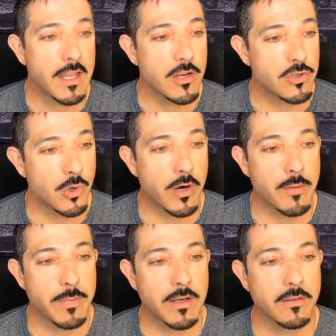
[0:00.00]

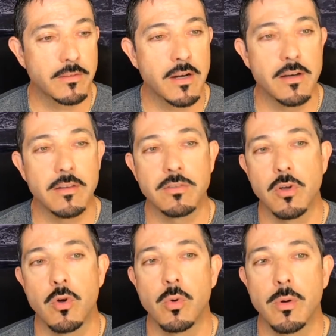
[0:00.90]
Enjoy it because there is
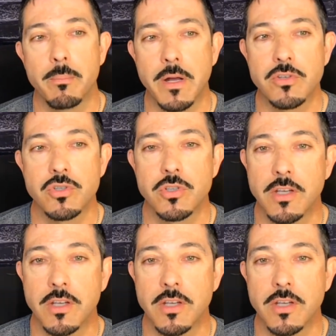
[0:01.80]
so much to